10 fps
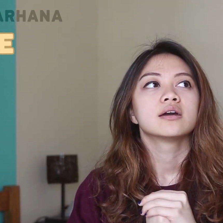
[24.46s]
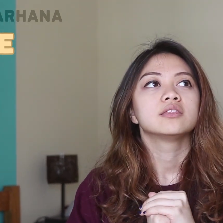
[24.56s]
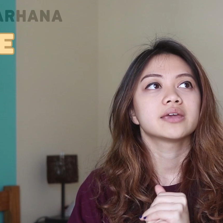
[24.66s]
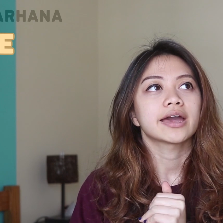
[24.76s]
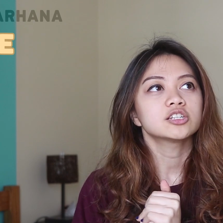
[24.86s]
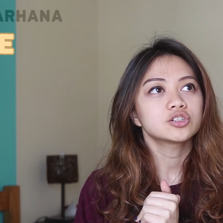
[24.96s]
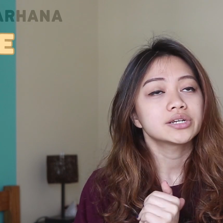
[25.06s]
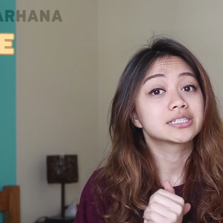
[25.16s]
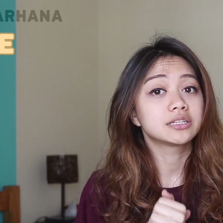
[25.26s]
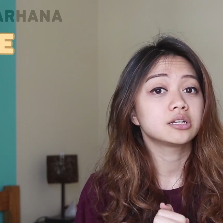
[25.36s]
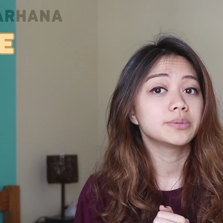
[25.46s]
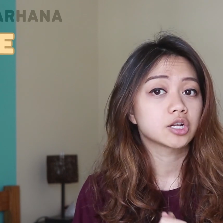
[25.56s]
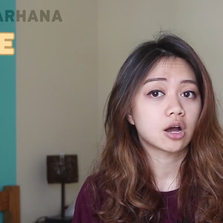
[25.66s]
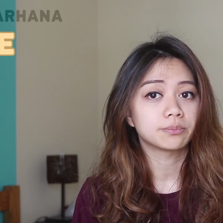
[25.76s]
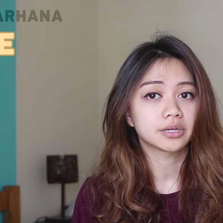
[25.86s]
the answer is a little
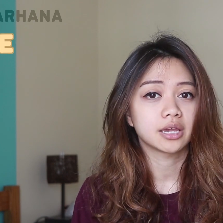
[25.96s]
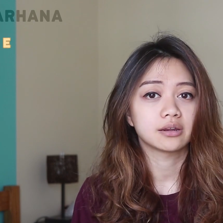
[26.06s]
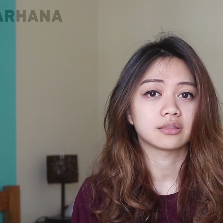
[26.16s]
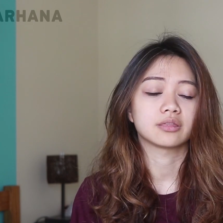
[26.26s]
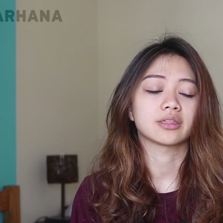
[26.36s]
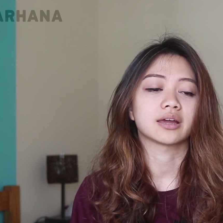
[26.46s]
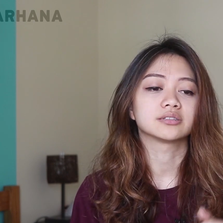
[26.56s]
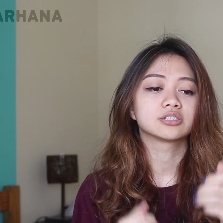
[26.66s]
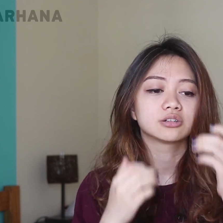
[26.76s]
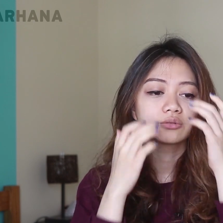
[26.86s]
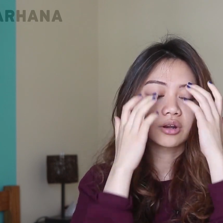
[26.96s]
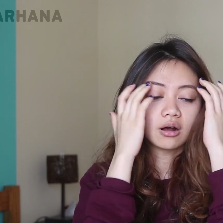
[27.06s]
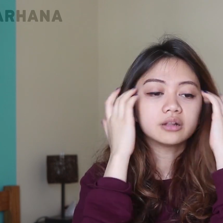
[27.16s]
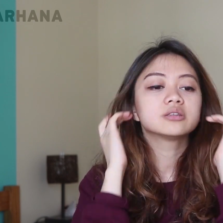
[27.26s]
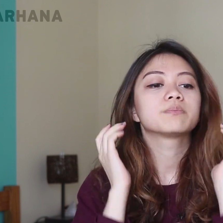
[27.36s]
bit complicated than that. So it
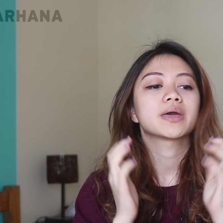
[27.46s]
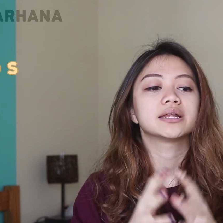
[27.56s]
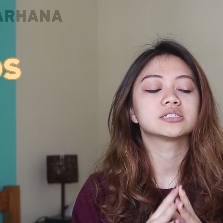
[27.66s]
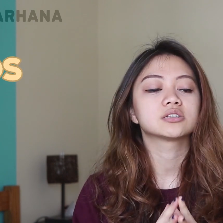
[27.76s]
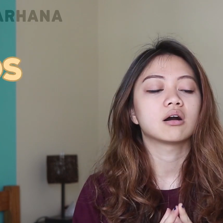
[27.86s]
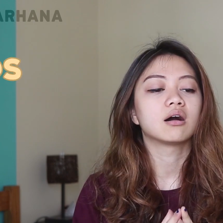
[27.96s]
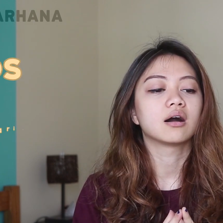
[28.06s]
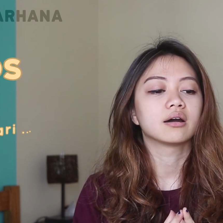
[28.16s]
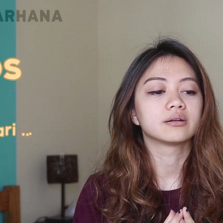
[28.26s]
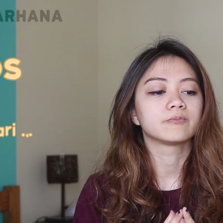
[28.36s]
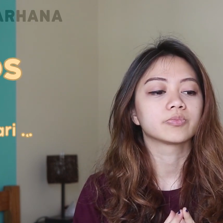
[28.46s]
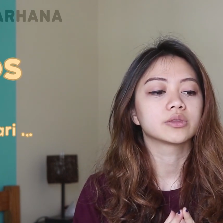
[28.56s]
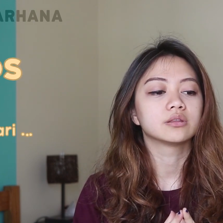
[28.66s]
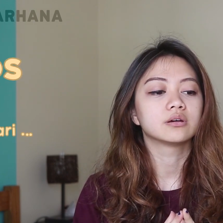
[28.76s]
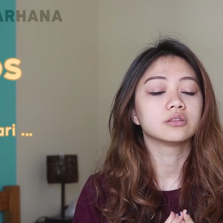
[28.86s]
all depends
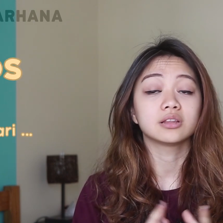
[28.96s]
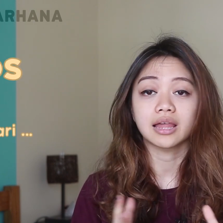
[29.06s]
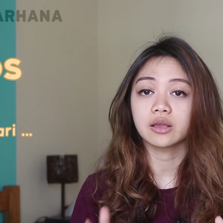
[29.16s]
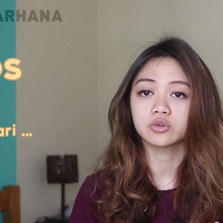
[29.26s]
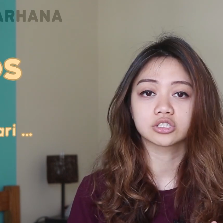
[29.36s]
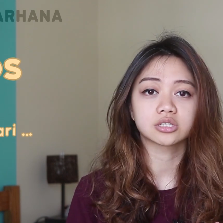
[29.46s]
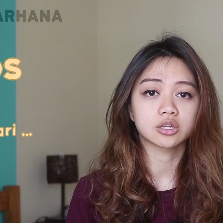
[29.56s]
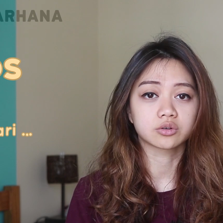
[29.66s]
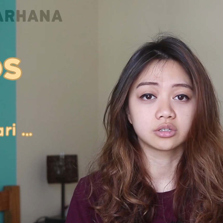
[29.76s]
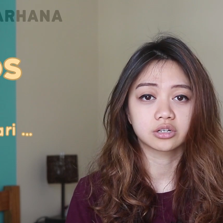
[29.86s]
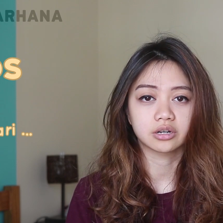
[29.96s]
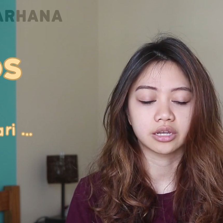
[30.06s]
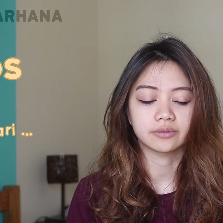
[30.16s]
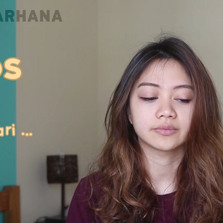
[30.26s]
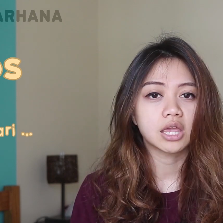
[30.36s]
on the languages that you're
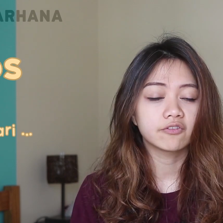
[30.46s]
learning.